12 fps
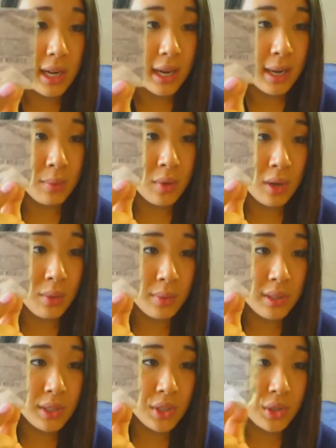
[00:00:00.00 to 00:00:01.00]
I'm not
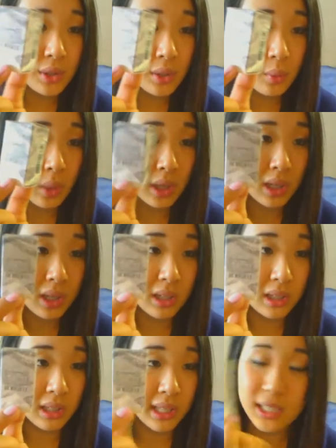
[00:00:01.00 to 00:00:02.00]
really sure what
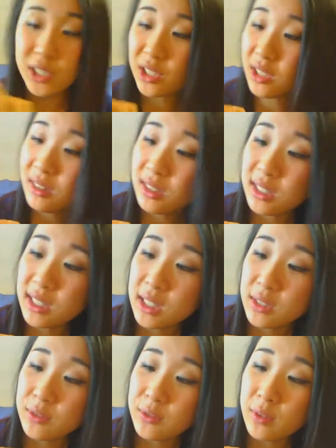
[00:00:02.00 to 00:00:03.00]
collection this
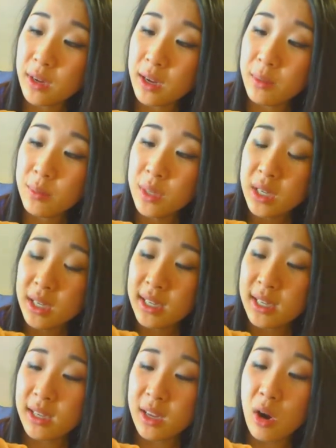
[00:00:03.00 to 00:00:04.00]
is from.
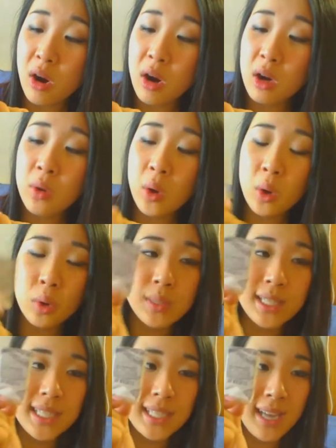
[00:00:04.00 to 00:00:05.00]

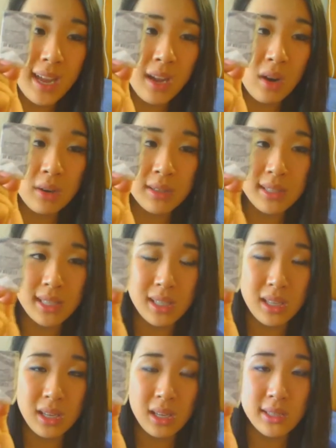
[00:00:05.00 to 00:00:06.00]

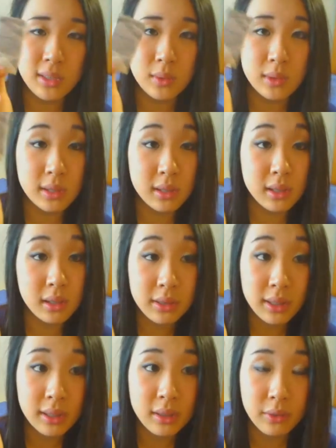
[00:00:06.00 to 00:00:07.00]
Rodarte, so it's
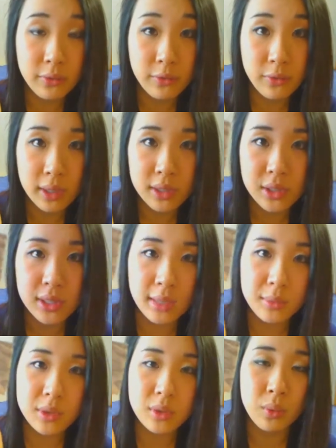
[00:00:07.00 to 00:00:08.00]
clearly another French name,
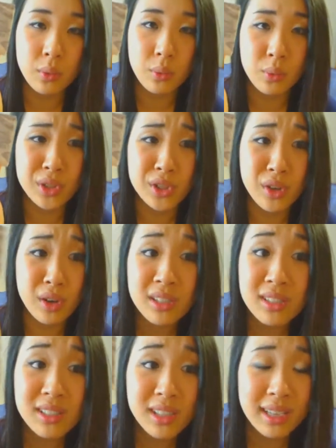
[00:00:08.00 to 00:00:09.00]
so
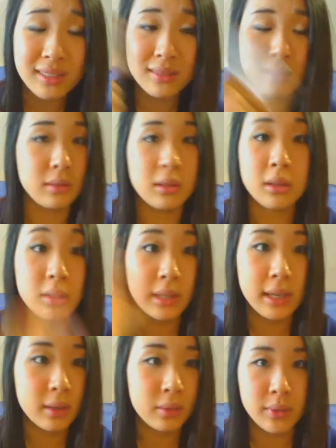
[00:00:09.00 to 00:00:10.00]
Rodarte. I
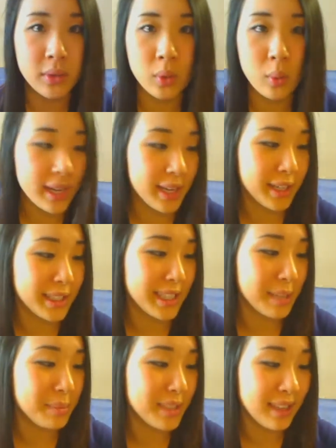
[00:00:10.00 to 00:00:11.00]
don't even know why I
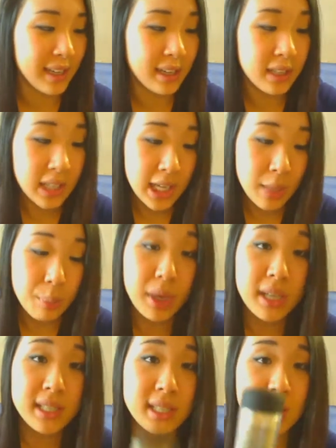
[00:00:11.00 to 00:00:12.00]
attempted that.
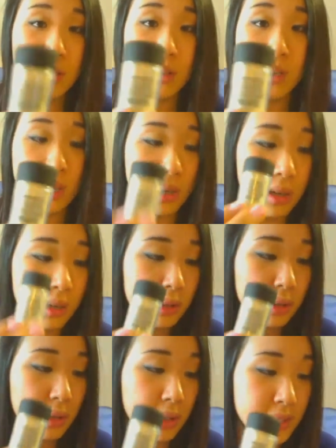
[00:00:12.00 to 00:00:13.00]
But the
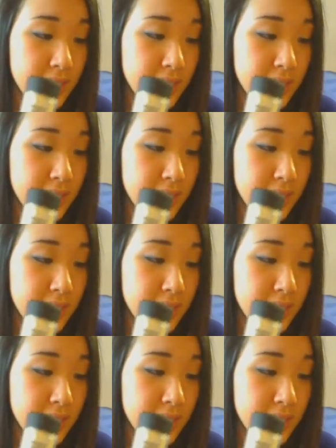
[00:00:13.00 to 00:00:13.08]
color is